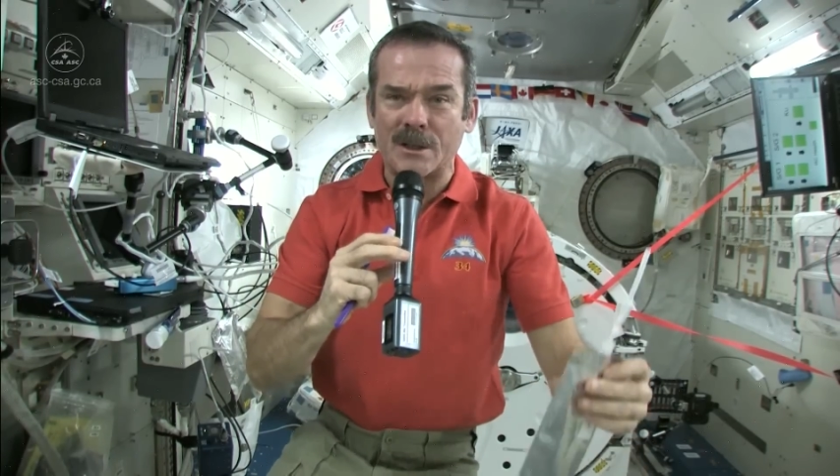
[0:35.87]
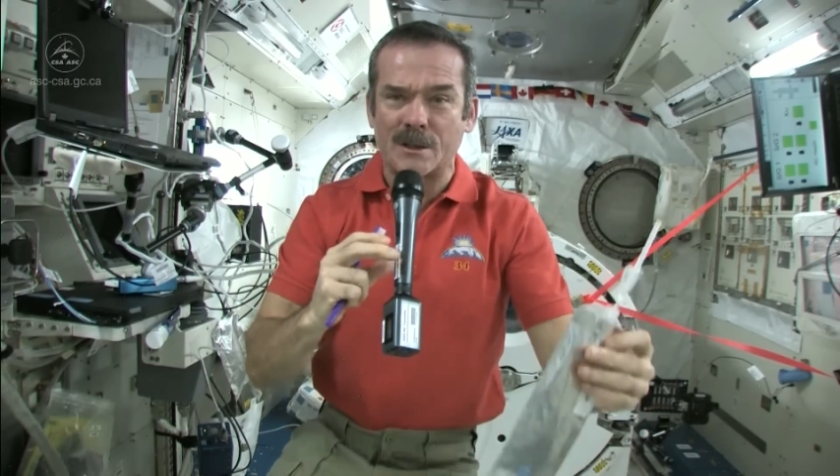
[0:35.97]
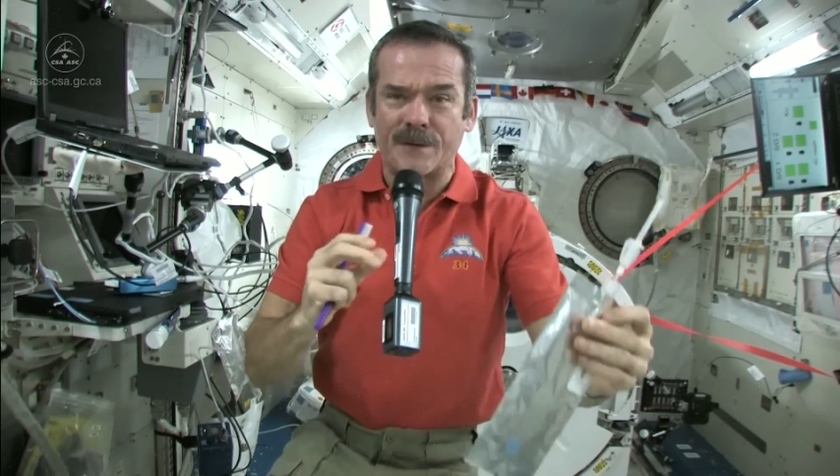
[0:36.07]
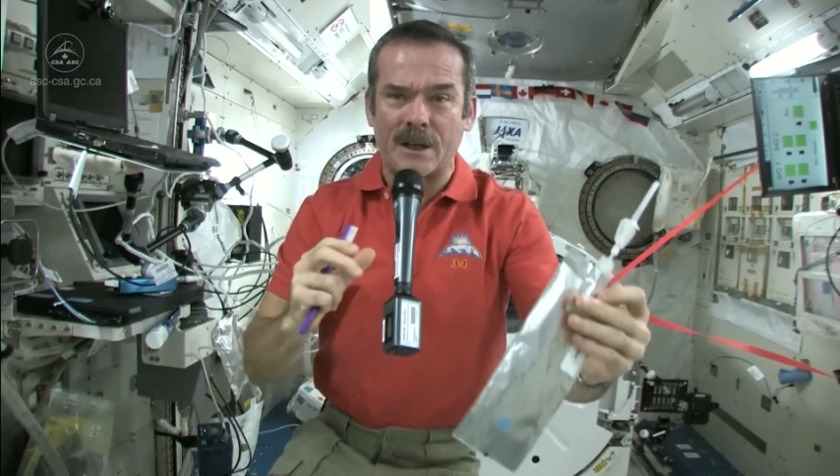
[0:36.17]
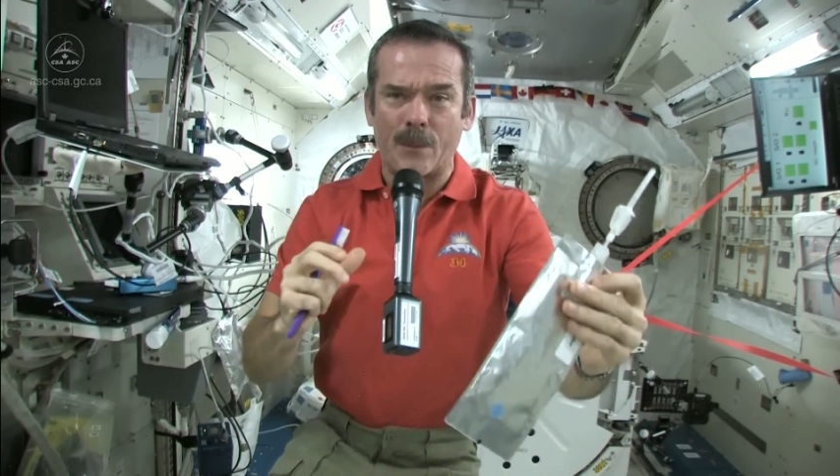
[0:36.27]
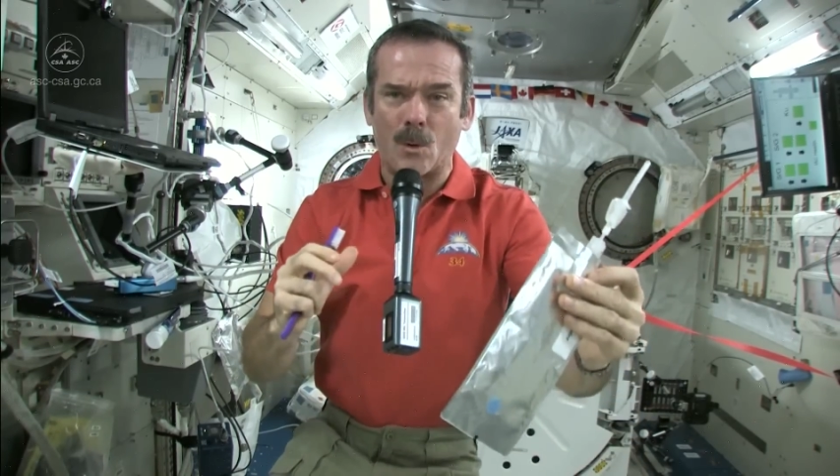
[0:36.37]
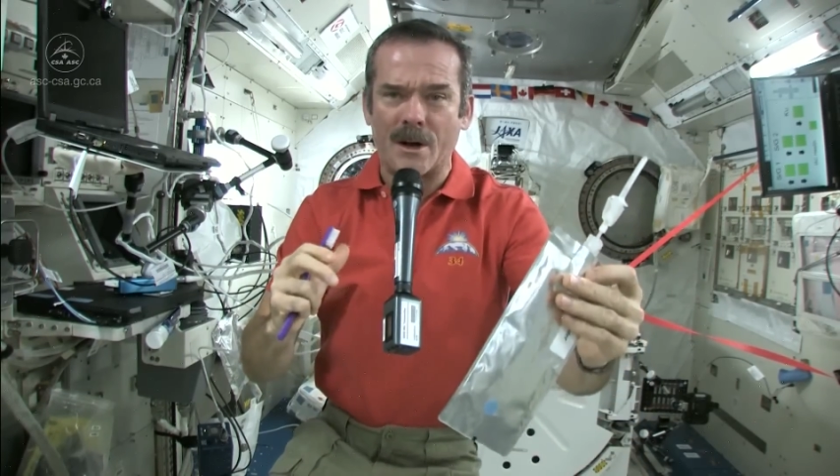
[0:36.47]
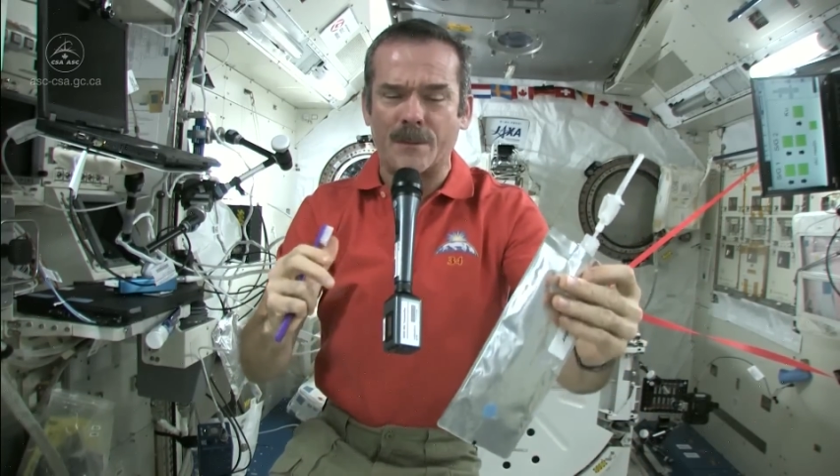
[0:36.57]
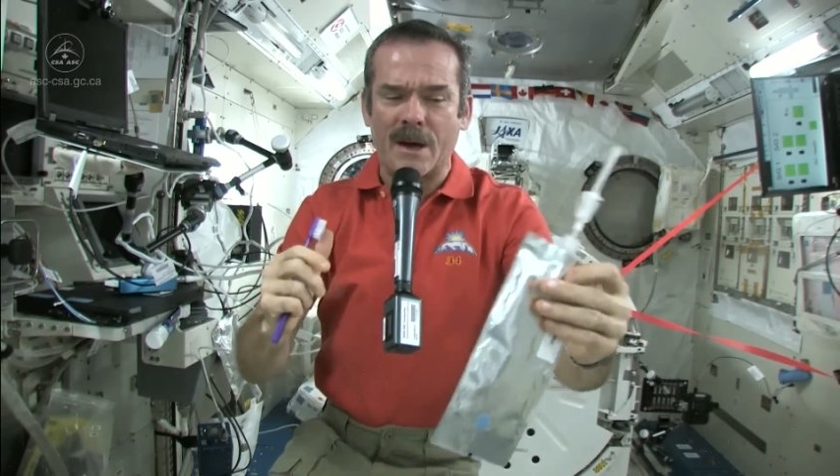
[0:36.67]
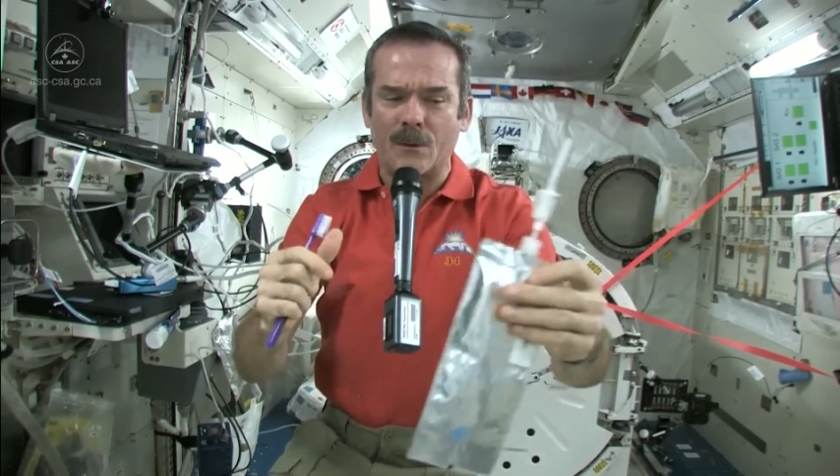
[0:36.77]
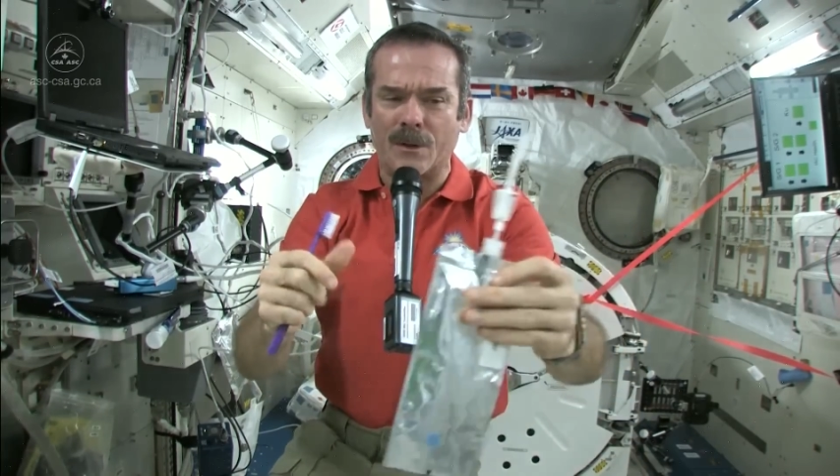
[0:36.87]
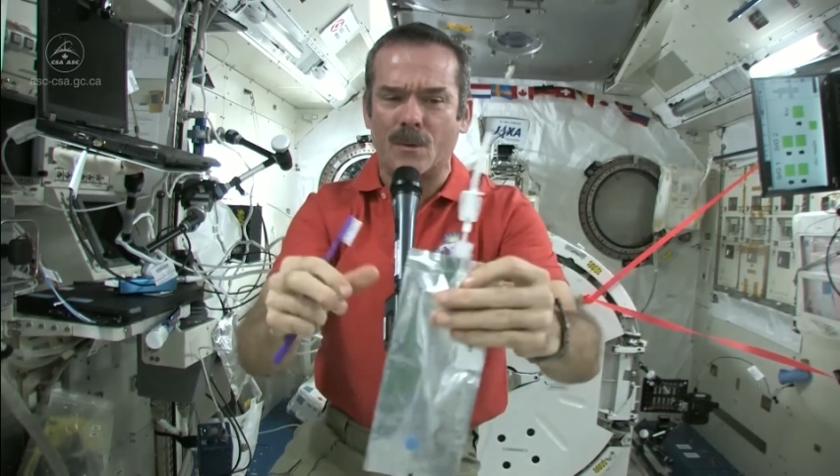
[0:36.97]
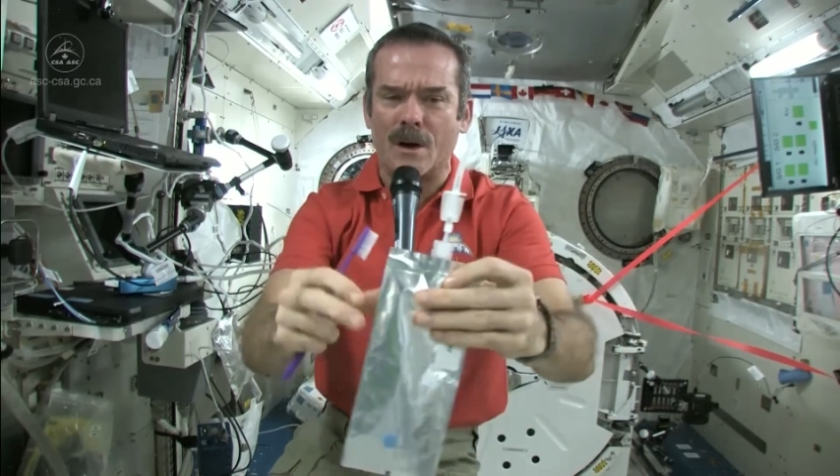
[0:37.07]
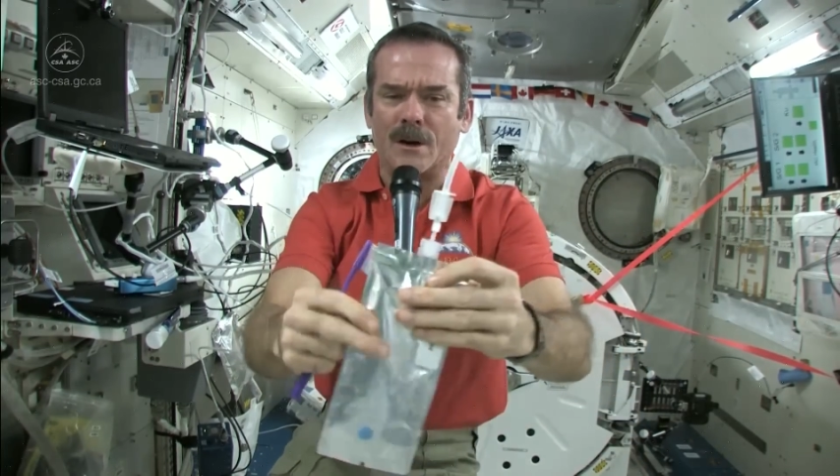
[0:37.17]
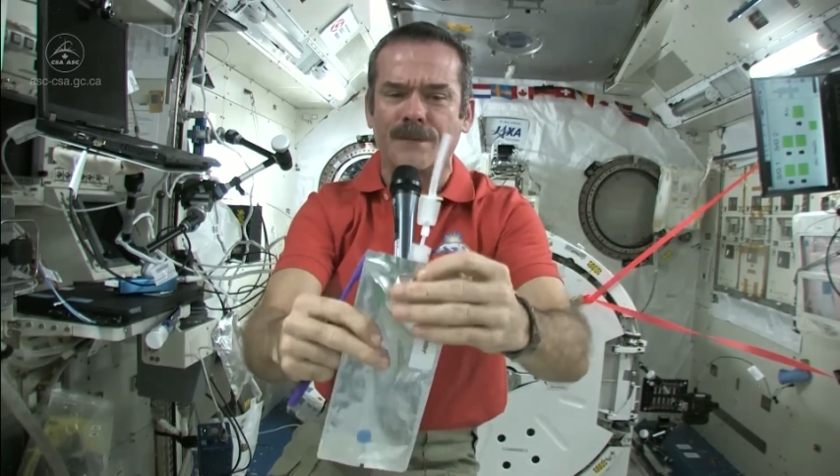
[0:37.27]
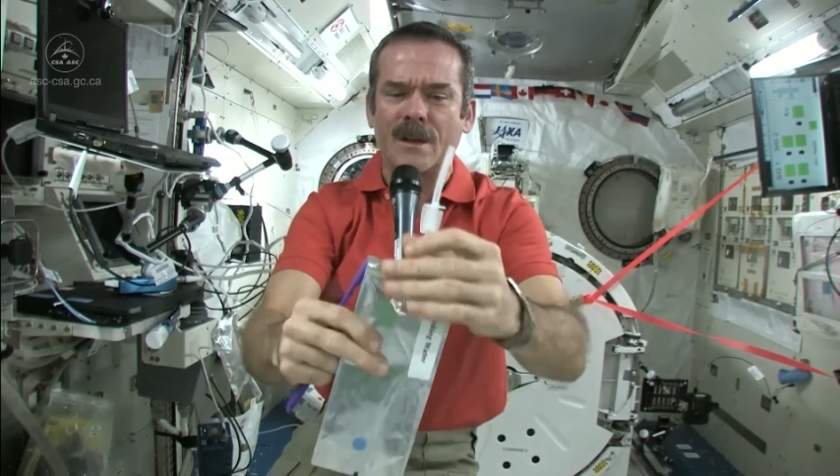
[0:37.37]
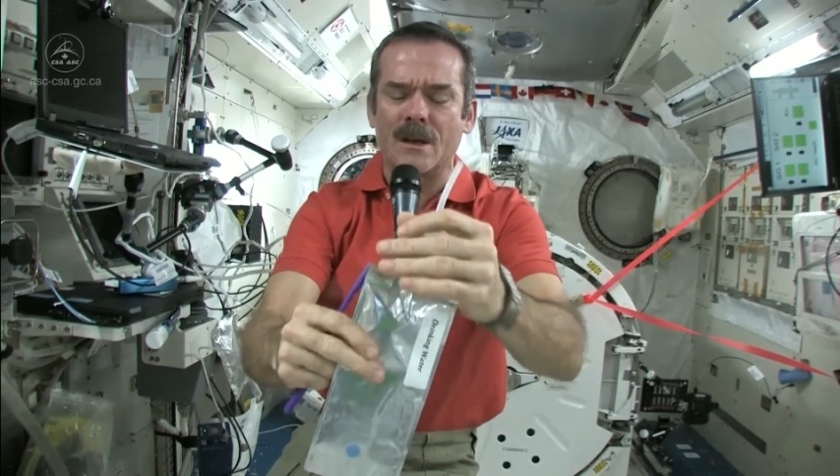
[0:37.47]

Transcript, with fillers: just fill up a water bag with water,